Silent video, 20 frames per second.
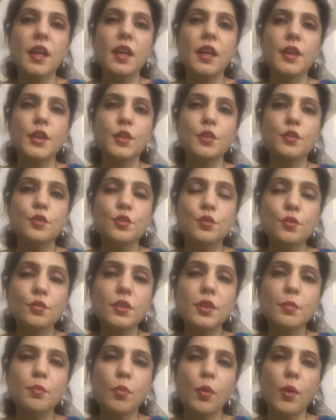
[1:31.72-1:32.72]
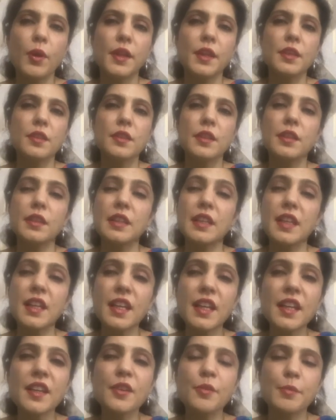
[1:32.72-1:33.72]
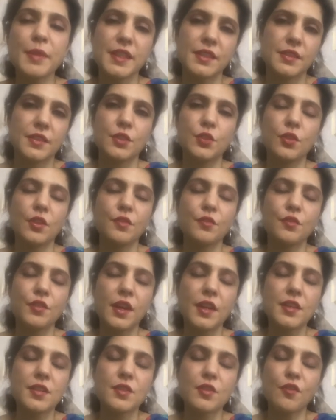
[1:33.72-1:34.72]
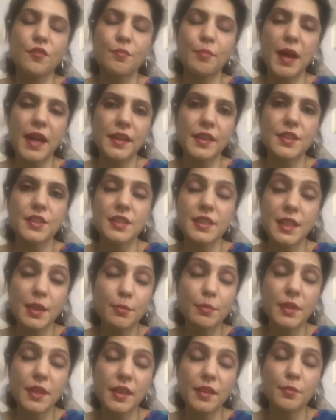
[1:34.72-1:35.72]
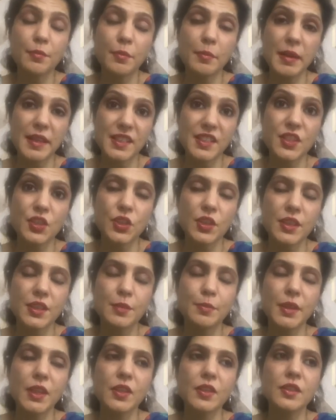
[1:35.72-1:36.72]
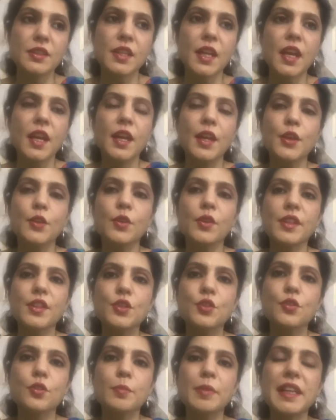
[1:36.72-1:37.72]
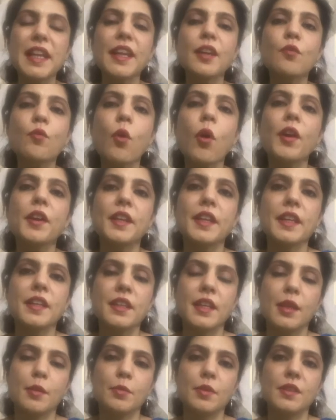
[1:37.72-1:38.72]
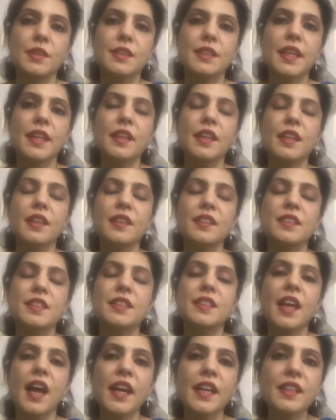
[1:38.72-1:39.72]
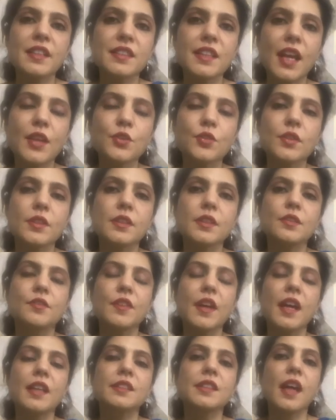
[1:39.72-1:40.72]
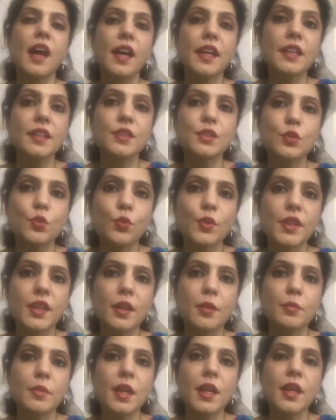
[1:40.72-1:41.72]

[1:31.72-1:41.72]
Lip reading: to the point and clear message on front of package labeling messages, because it should be like warning labels, like it is high in saturated fats, high in sodium,